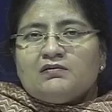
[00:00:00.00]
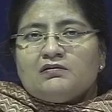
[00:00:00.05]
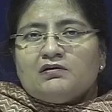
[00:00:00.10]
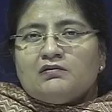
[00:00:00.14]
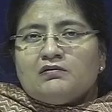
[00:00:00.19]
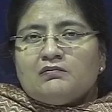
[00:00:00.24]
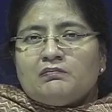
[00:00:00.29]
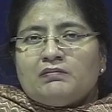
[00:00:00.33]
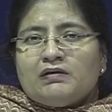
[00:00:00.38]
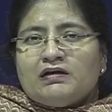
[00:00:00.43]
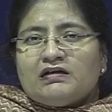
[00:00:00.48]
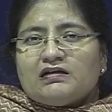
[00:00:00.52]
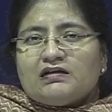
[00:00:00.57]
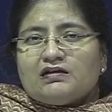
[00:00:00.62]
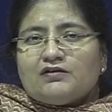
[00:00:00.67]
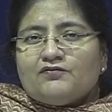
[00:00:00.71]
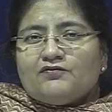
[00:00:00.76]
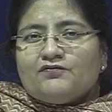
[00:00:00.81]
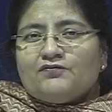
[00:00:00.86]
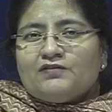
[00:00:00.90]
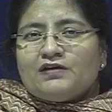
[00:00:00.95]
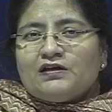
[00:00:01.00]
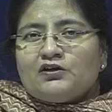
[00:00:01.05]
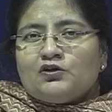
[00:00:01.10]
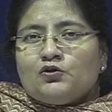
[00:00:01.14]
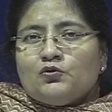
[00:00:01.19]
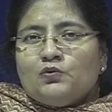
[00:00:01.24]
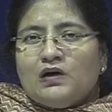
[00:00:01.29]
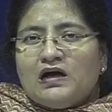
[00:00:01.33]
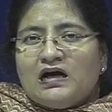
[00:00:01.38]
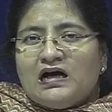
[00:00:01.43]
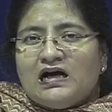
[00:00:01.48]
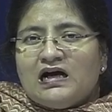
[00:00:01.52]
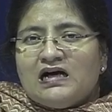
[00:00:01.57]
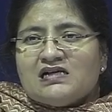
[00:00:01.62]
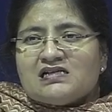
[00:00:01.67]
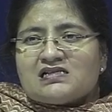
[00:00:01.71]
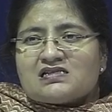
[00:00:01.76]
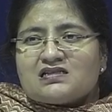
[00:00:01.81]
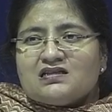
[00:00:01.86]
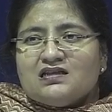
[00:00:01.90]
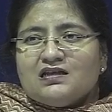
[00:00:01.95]
but when you
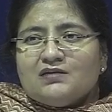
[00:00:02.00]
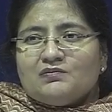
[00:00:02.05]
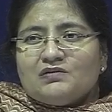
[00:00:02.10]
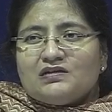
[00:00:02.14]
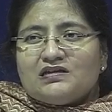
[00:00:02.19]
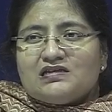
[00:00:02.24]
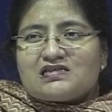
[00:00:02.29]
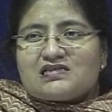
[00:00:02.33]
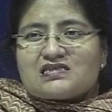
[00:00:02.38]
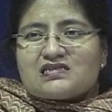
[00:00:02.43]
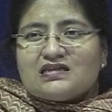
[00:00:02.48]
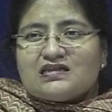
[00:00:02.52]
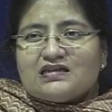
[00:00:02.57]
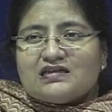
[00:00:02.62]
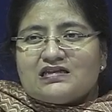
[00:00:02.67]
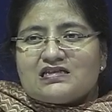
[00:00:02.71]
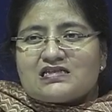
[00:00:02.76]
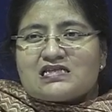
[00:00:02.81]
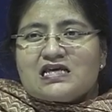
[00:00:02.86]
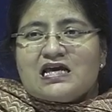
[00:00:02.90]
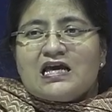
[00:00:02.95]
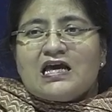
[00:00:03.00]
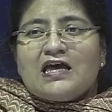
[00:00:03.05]
ask them these things,